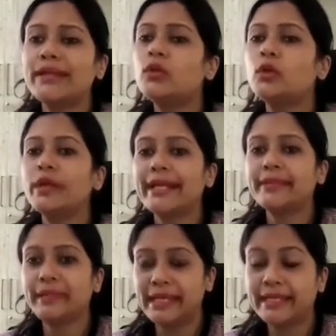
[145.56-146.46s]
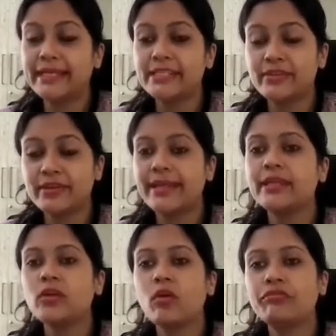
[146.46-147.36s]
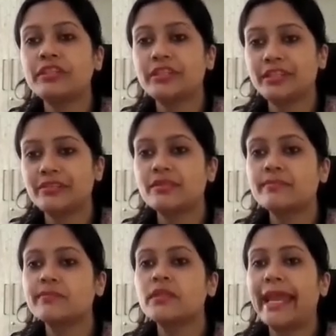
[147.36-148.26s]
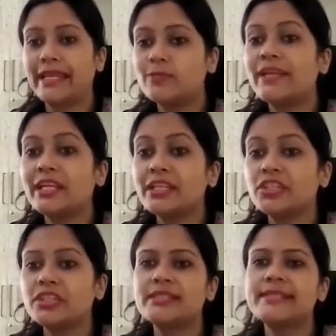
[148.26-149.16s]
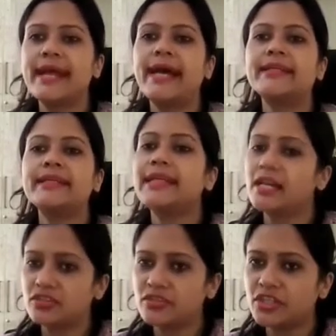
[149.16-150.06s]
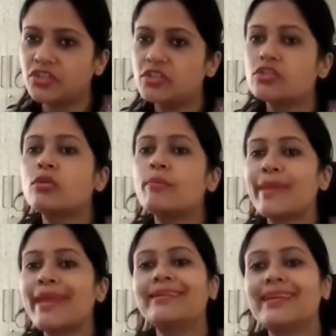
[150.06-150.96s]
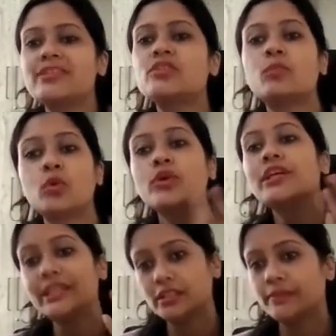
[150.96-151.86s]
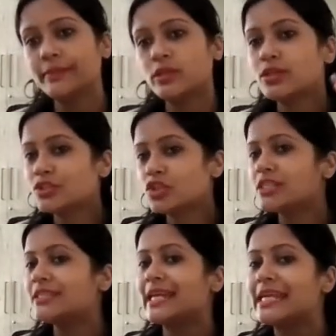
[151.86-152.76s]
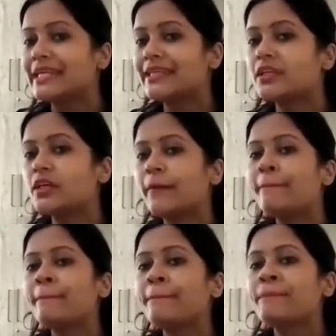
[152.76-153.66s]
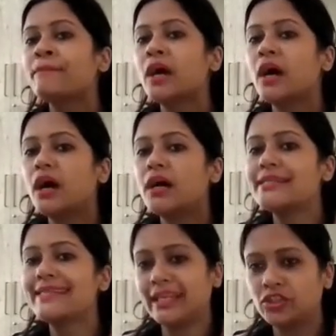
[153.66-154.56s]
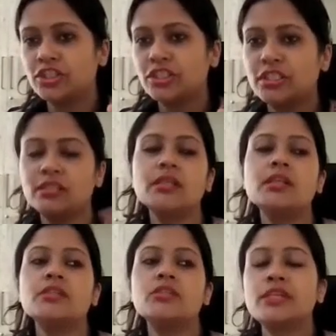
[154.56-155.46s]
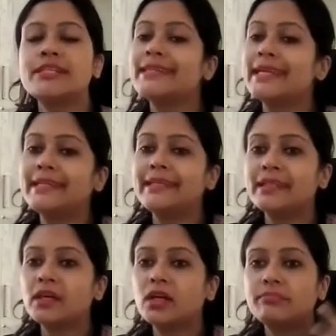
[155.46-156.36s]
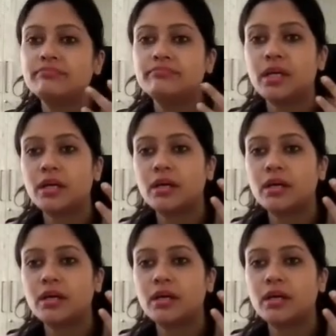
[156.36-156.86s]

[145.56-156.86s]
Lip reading: When you look at BNS, right, it often gives explanations and illustrations to make things more clear, because just stating the section, just stating the